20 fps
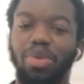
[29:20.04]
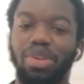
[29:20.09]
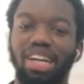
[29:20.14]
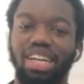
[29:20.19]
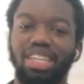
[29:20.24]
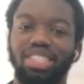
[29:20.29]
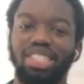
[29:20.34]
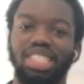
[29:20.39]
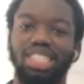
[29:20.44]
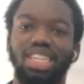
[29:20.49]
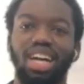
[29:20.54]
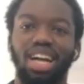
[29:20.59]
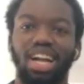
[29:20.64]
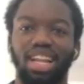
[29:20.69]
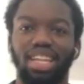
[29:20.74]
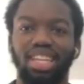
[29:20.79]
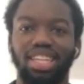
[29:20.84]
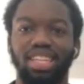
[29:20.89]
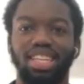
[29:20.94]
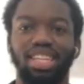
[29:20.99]
that are
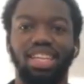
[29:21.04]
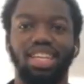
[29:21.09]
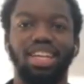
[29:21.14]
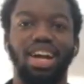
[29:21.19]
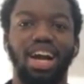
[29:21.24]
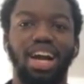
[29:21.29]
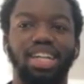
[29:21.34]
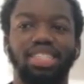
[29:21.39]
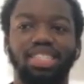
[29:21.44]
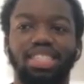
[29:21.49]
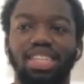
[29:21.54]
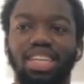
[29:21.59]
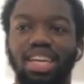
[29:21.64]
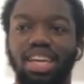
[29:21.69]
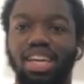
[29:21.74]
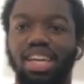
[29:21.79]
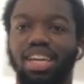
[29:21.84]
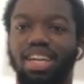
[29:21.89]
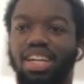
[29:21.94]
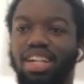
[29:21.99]
struggling, I'd
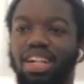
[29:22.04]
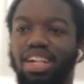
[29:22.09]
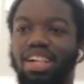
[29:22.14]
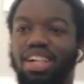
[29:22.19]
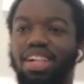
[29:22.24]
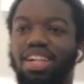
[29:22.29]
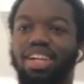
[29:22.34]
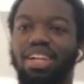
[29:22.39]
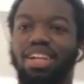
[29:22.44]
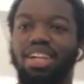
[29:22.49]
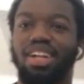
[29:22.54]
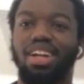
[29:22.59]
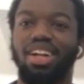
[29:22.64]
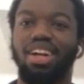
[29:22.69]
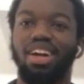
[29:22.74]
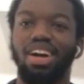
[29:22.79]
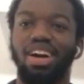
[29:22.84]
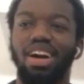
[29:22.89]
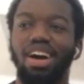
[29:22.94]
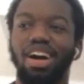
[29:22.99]
say
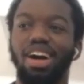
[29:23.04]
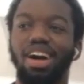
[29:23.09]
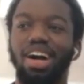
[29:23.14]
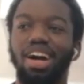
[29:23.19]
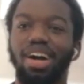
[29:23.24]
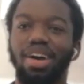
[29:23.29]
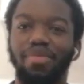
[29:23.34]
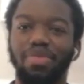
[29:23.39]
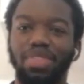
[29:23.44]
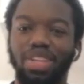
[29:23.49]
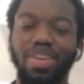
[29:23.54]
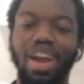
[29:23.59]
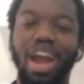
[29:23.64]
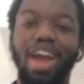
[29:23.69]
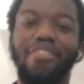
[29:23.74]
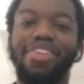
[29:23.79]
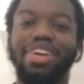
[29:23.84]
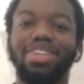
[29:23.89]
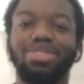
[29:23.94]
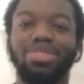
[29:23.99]
the
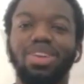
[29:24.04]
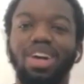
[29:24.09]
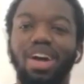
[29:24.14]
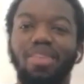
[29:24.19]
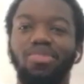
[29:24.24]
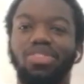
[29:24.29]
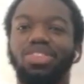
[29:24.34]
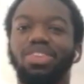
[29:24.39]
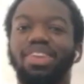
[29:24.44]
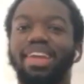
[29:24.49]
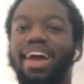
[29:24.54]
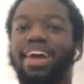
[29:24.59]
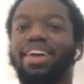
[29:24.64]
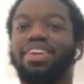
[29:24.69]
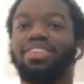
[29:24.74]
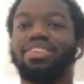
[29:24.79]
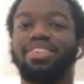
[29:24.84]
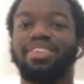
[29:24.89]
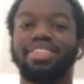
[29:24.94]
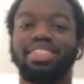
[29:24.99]
right friends will come to you. Like
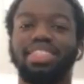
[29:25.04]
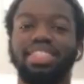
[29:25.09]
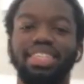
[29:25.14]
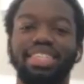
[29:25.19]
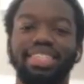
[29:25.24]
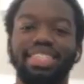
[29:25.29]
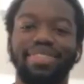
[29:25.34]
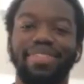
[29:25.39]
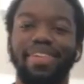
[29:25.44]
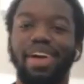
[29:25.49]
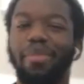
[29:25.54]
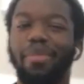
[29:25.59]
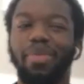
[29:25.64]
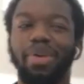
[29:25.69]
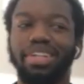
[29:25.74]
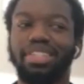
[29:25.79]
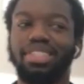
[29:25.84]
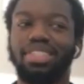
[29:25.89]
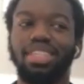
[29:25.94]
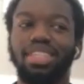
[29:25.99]
you can seek them out,
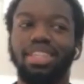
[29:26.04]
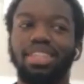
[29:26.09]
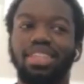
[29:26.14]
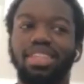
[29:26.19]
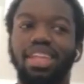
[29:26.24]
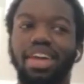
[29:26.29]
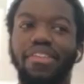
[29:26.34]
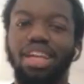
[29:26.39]
but there